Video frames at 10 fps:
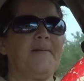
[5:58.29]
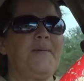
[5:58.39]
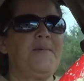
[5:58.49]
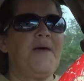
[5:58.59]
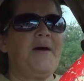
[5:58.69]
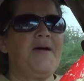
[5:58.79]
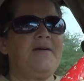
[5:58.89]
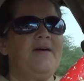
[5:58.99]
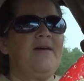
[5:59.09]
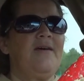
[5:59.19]
I mean,
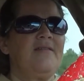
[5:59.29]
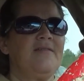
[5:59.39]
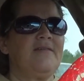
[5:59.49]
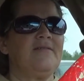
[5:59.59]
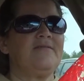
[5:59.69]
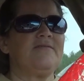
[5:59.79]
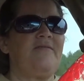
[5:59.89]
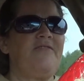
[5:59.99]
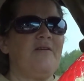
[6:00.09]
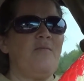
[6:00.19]

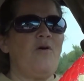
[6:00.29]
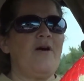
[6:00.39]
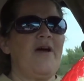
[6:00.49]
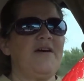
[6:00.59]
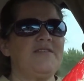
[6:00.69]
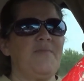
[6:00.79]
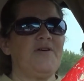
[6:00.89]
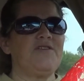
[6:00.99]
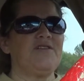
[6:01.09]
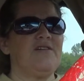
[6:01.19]
Filmora has a
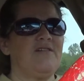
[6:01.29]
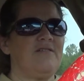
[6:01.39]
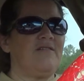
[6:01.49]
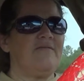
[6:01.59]
bunch of